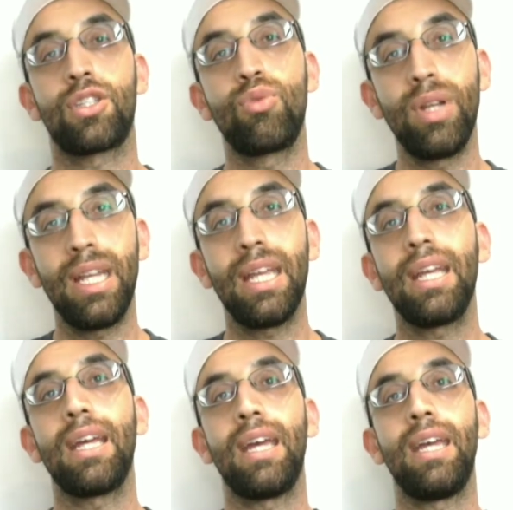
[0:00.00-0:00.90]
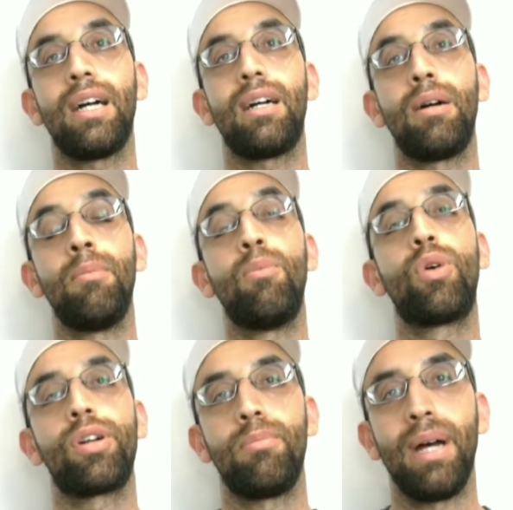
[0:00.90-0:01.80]
screeding a
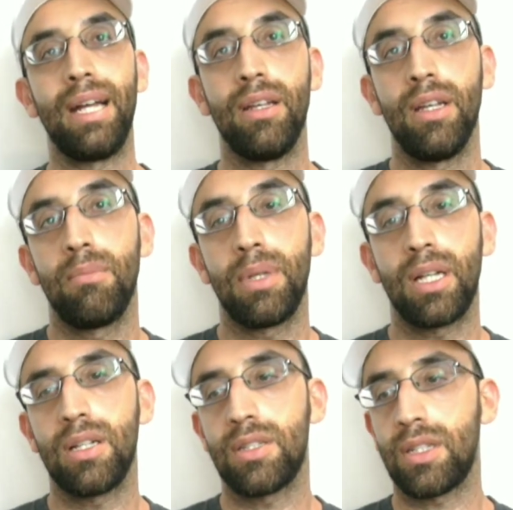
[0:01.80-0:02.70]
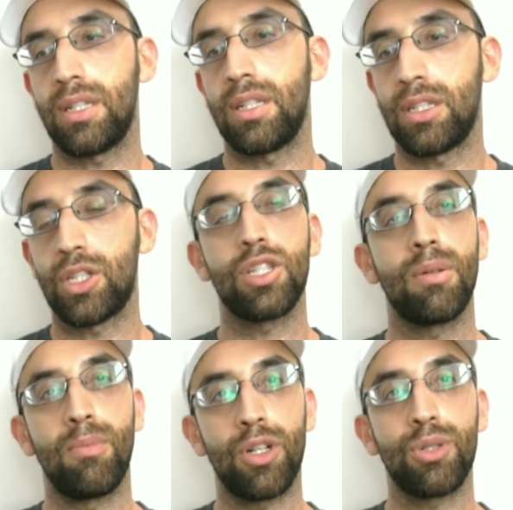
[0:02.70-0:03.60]
mortar bed, because it's
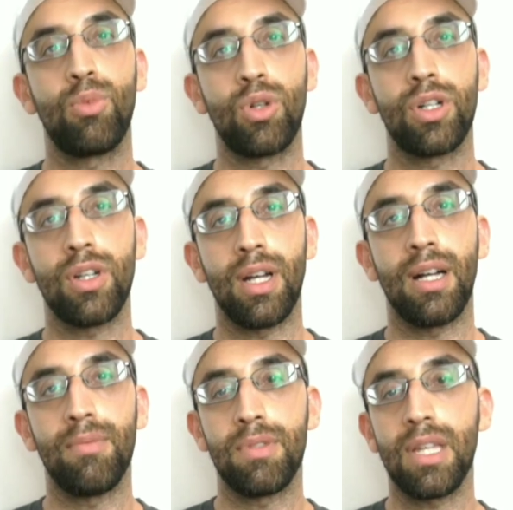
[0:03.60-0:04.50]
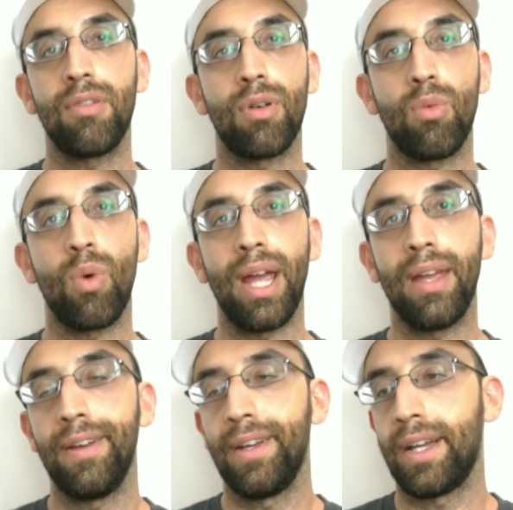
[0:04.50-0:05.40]
just a much more safer
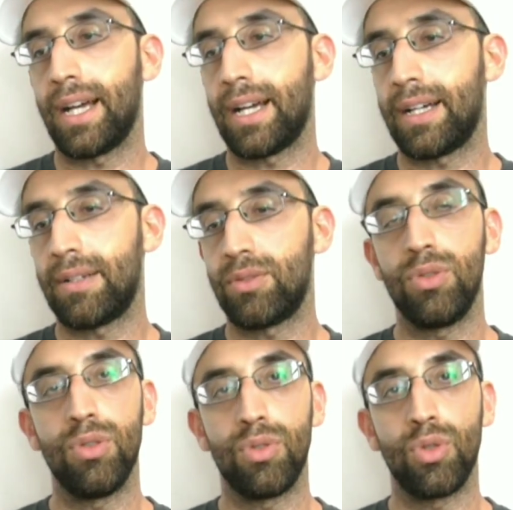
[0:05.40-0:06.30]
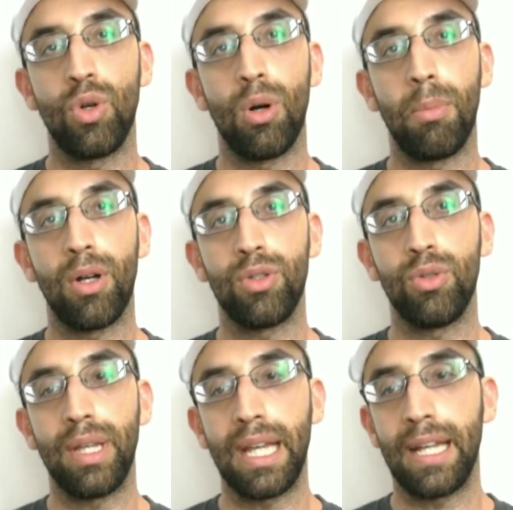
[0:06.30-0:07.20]
way to go
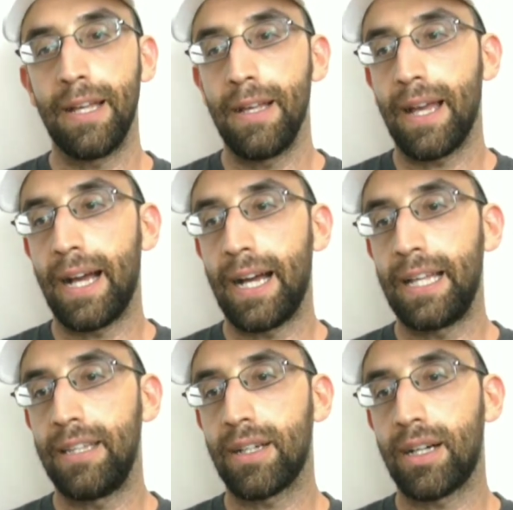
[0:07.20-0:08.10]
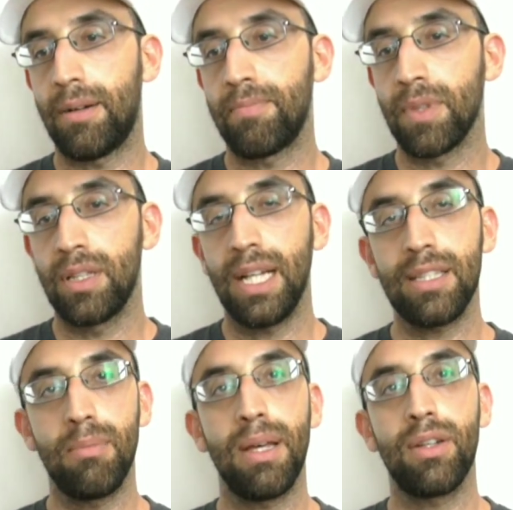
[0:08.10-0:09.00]
about doing it. And
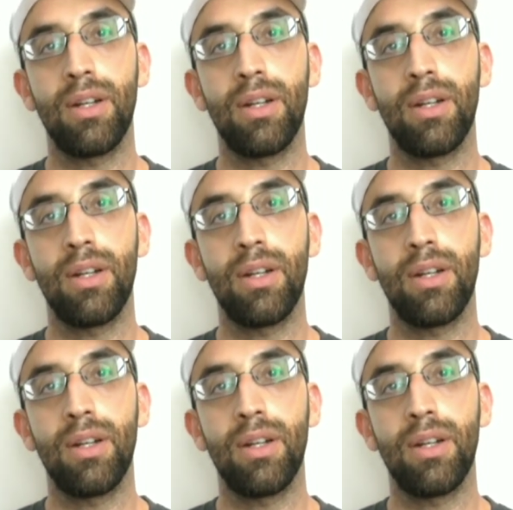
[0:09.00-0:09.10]
that's